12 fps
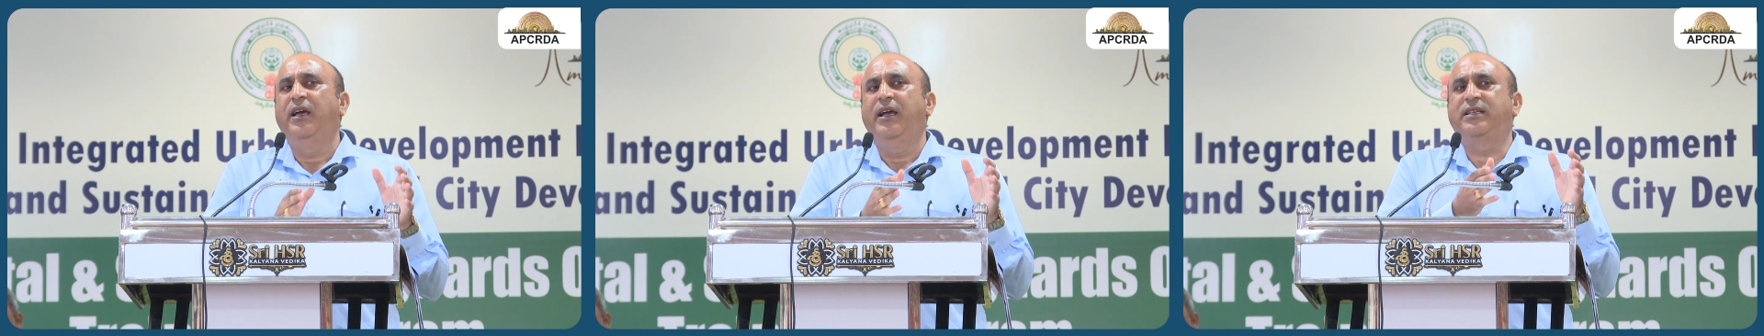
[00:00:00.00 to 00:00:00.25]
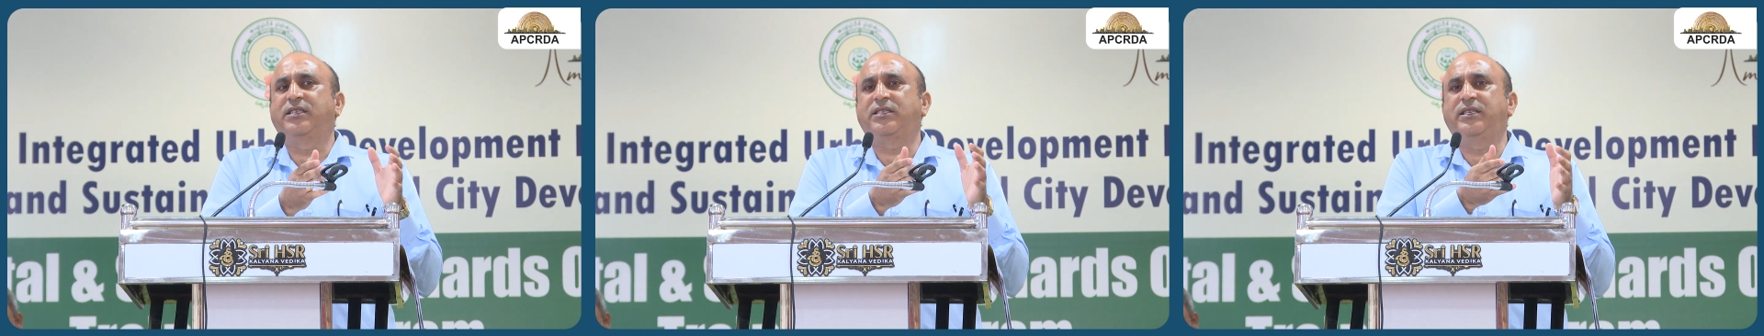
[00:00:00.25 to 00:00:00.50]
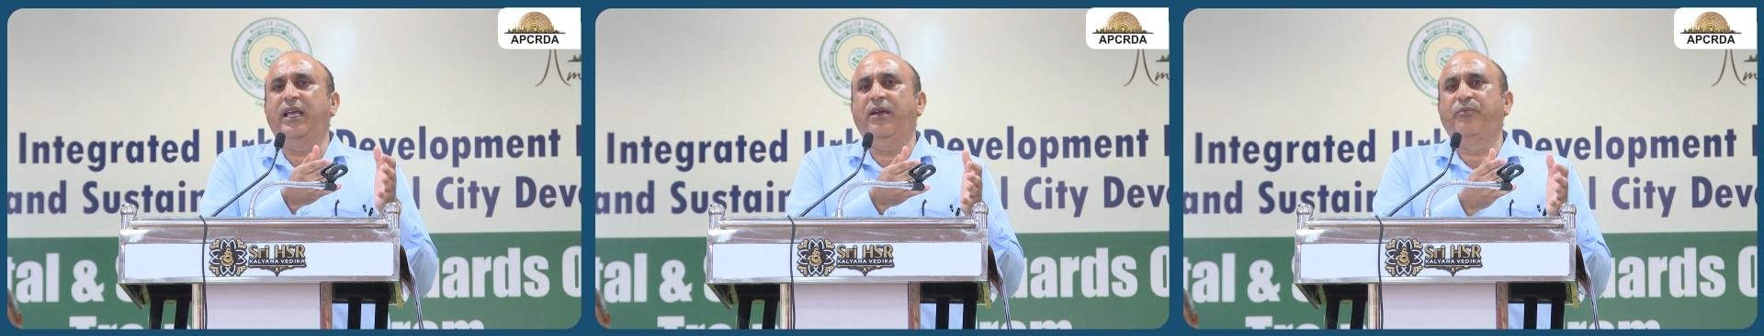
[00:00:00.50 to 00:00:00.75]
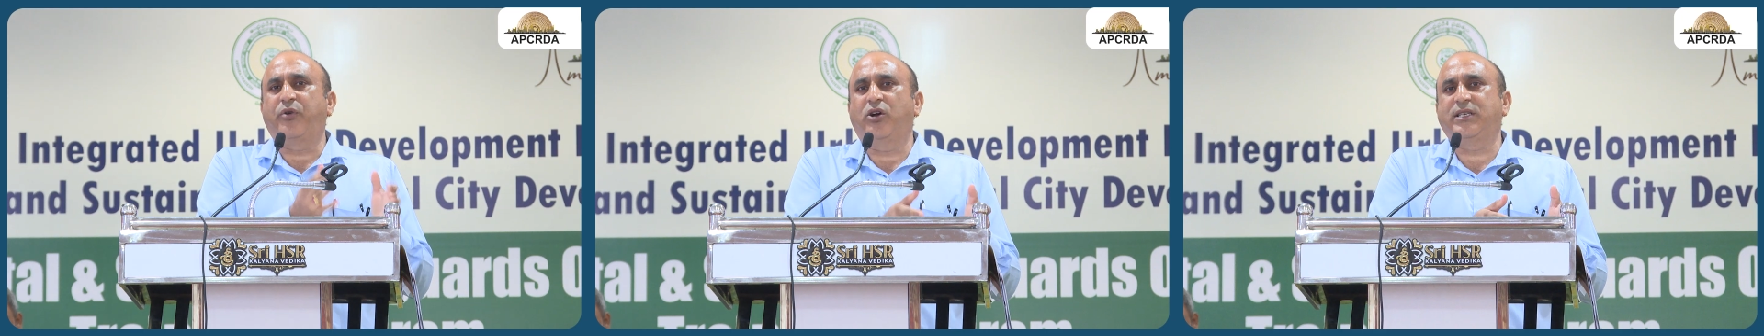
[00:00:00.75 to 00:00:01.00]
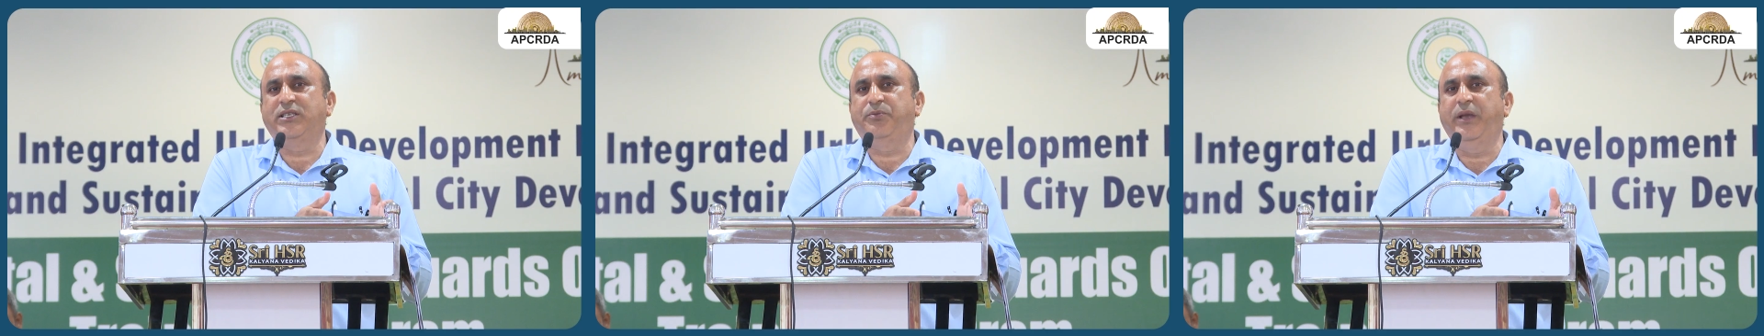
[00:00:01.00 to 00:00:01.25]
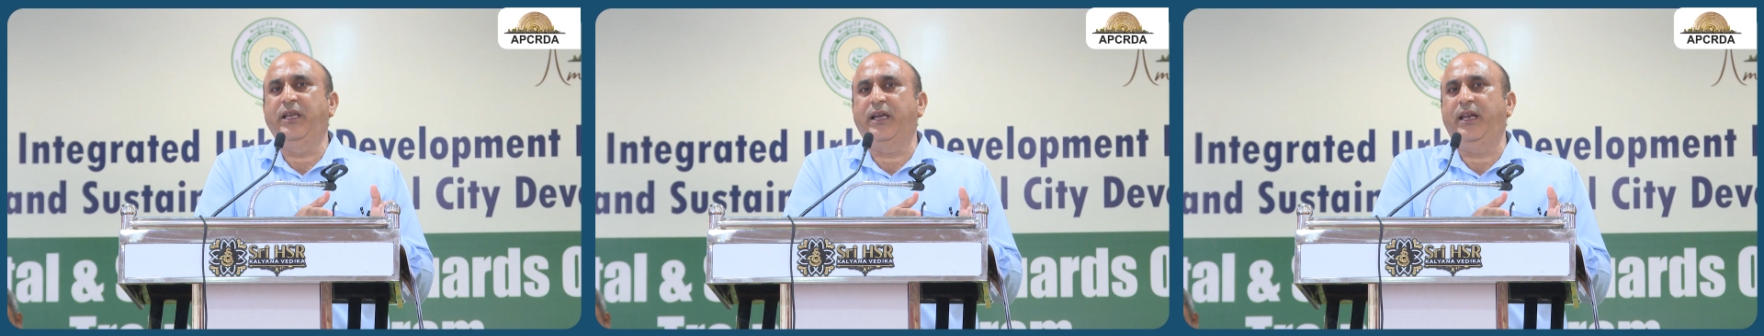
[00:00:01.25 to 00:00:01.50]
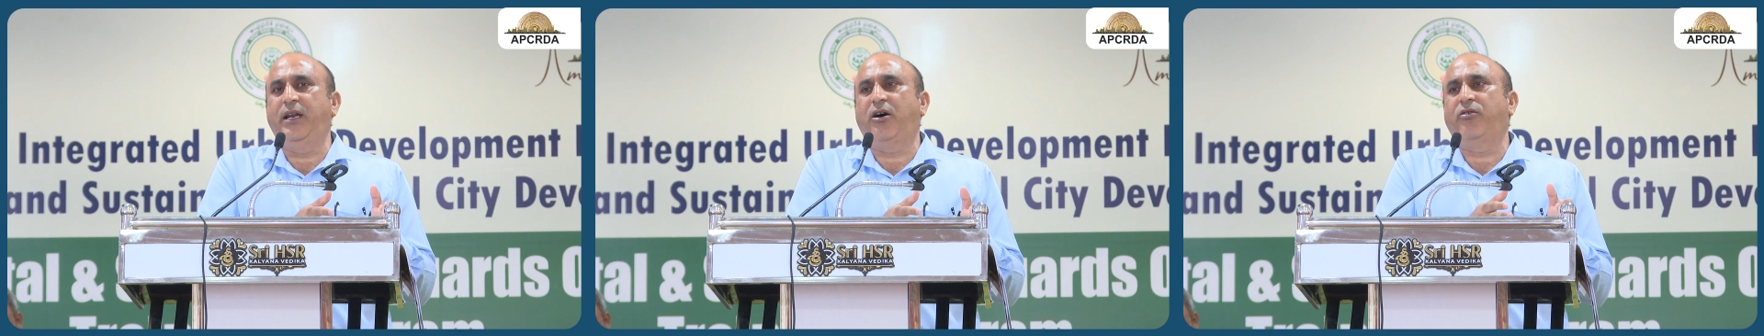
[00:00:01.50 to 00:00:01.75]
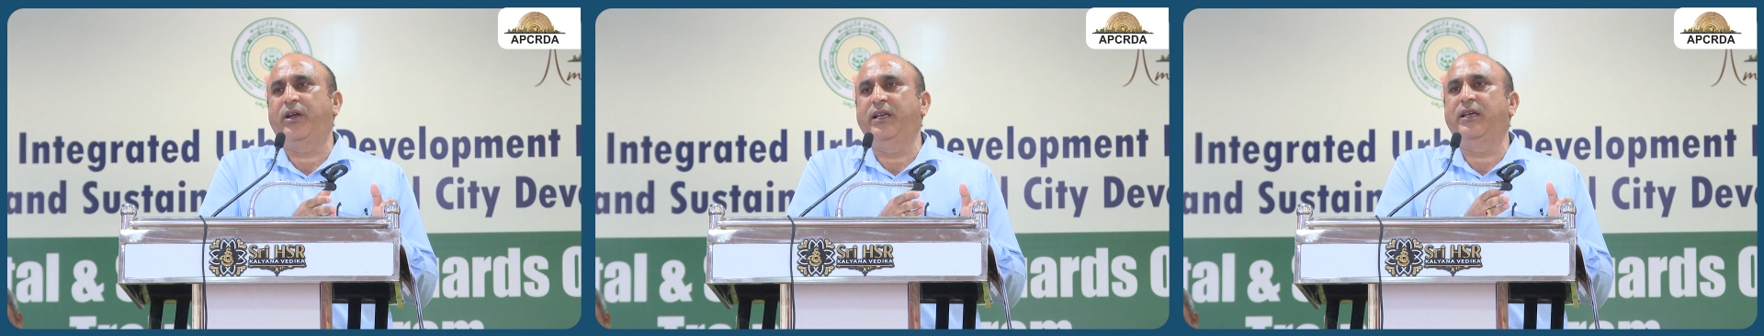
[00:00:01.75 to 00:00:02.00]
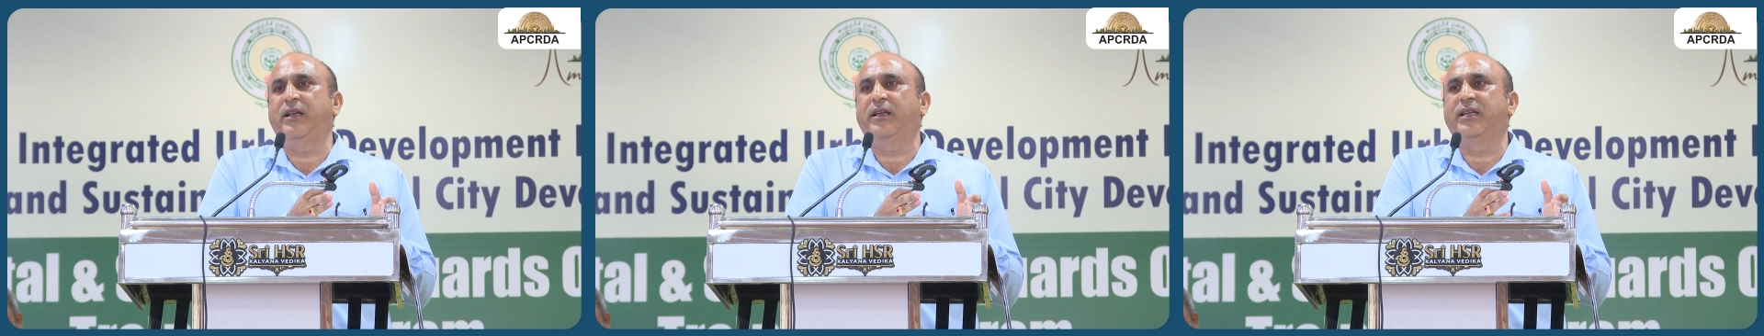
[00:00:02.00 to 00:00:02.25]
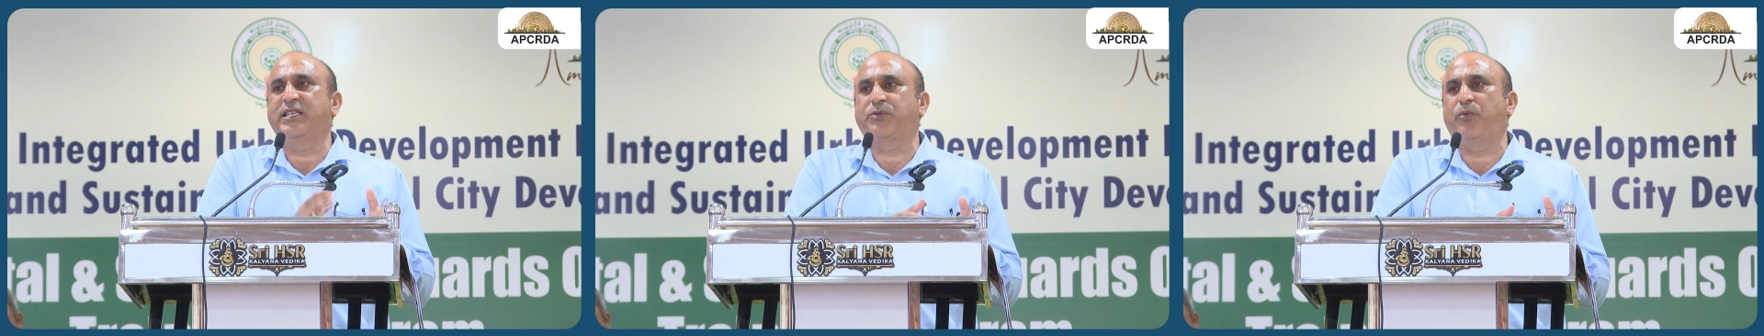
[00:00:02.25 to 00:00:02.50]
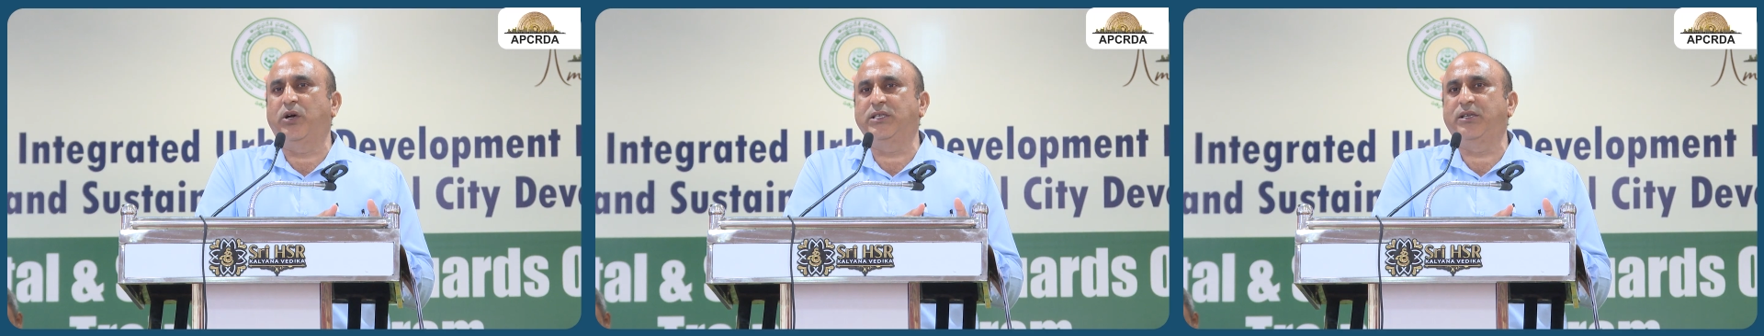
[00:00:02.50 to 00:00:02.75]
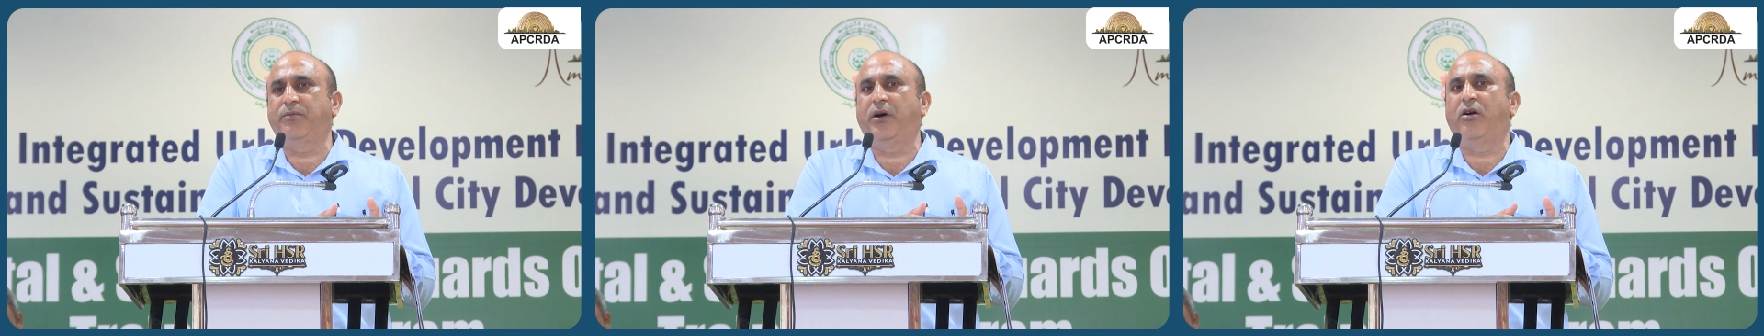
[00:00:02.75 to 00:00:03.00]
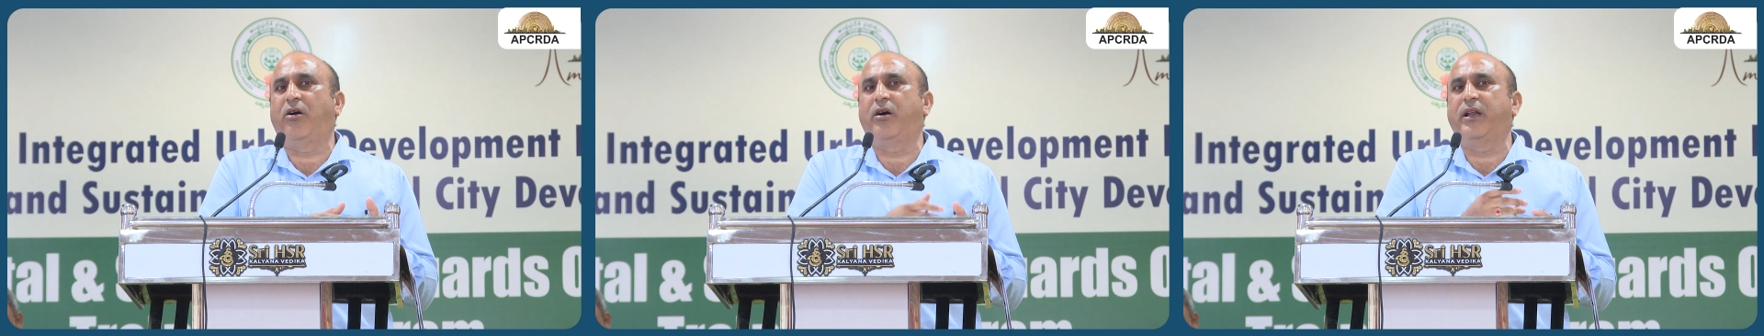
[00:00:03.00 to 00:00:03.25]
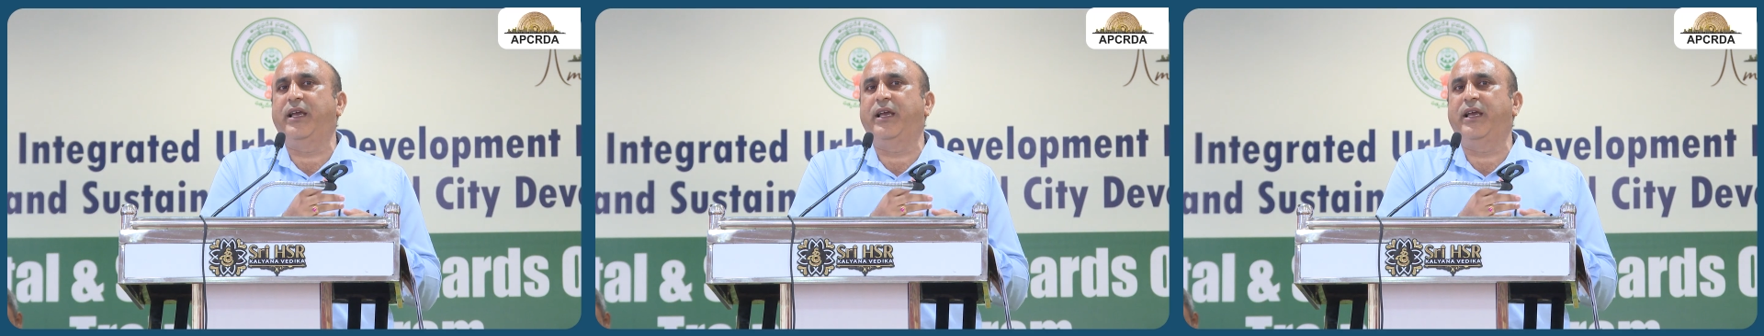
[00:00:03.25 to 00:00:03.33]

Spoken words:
It's the same process being carried out in a responsible or